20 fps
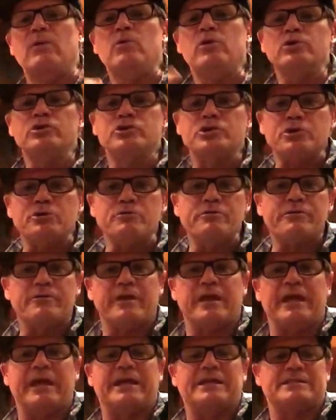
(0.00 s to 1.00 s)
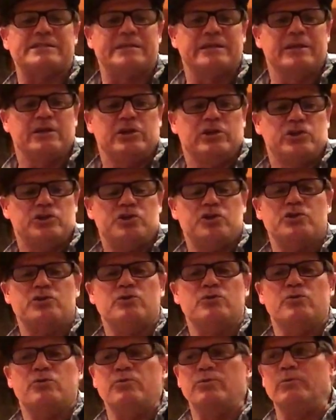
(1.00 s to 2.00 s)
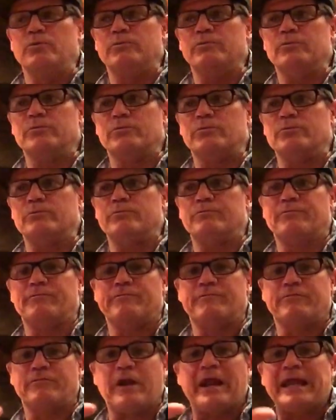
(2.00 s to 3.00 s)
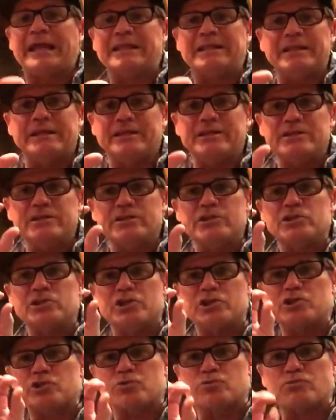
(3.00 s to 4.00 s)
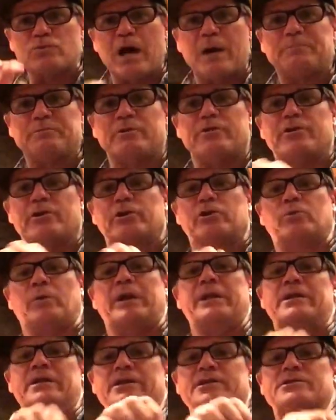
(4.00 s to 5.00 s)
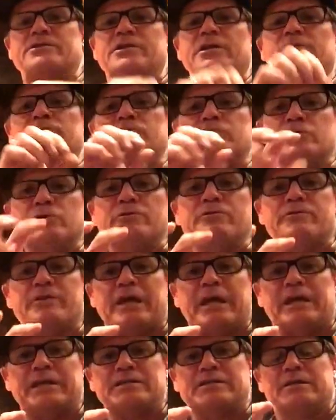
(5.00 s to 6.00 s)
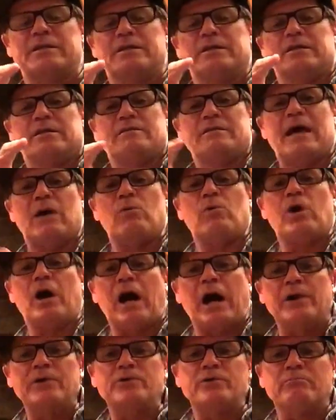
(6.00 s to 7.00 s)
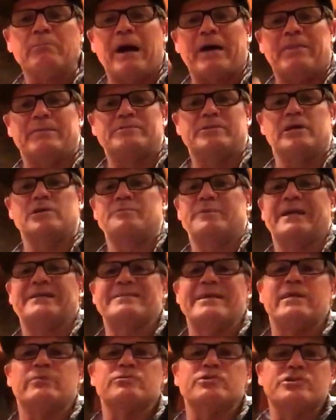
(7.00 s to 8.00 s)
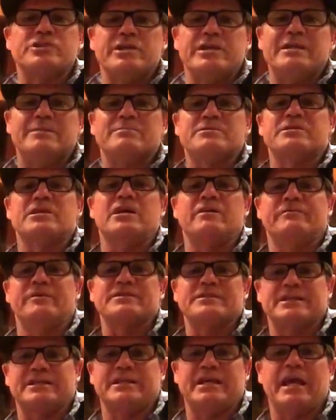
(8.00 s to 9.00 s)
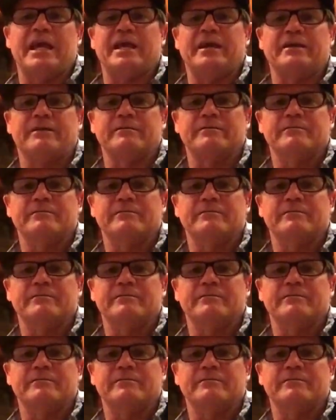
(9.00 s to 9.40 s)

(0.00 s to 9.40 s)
will do things to, frankly, disrupt their greatness. They'll do things that will undermine themselves because they don't see themselves as a king.